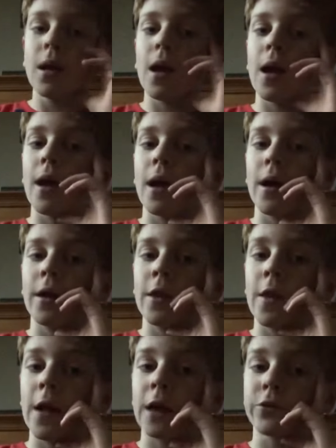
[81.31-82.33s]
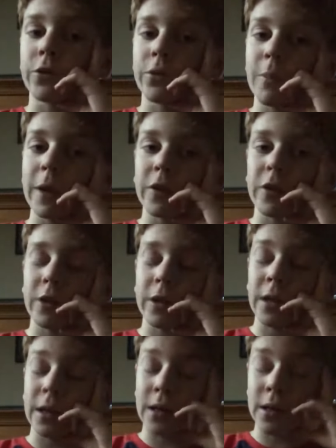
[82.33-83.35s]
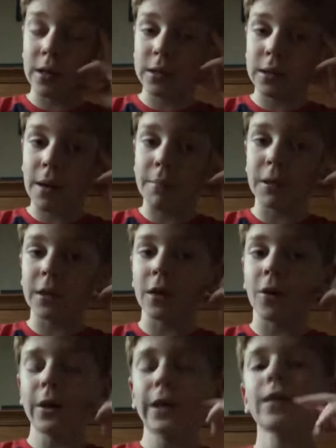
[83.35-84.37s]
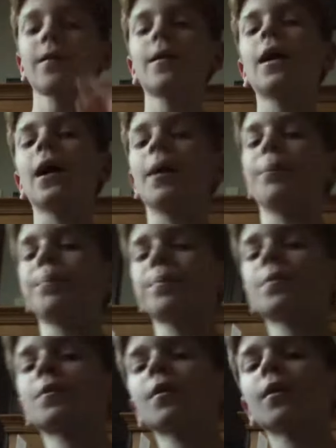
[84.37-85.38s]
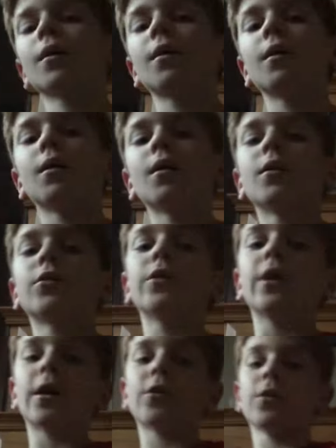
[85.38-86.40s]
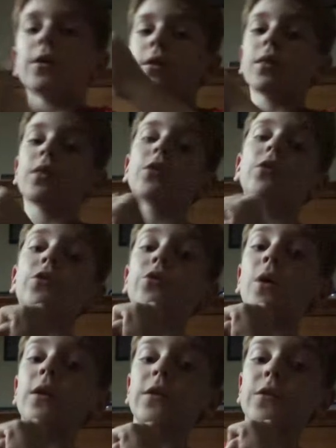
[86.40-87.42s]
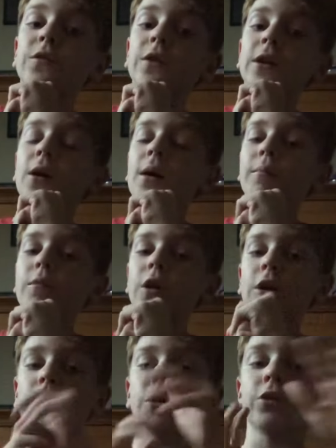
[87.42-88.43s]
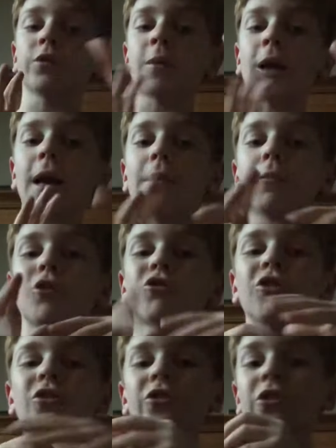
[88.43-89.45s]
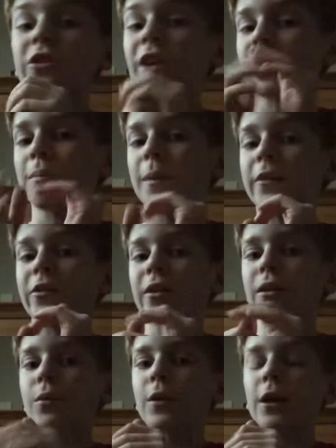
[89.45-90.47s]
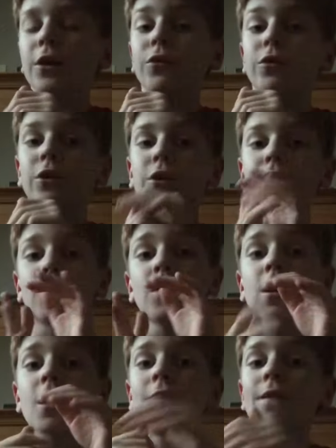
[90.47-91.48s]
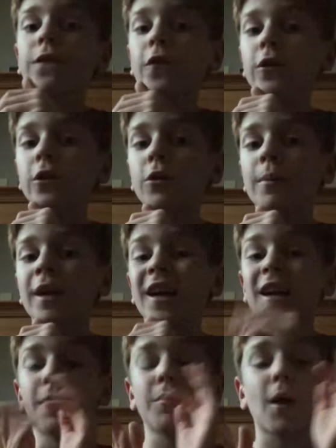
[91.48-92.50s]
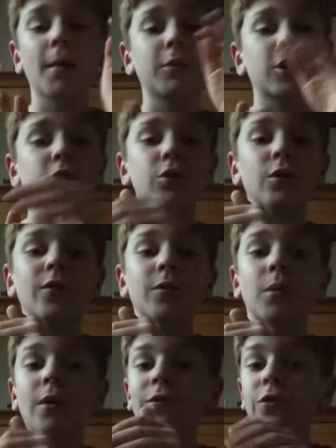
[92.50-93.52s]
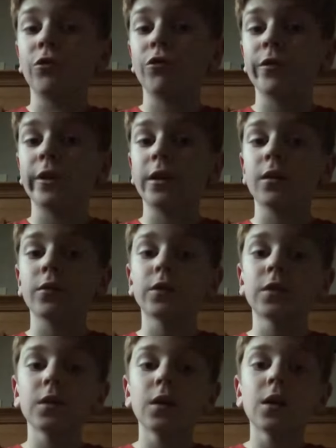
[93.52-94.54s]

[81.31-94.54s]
And that's what's basically kept me going. Um, so yeah, during throughout this video, I'm going to use my hand motions because that's basically what I used to do for a little bit. And I'm probably going to do it for more future videos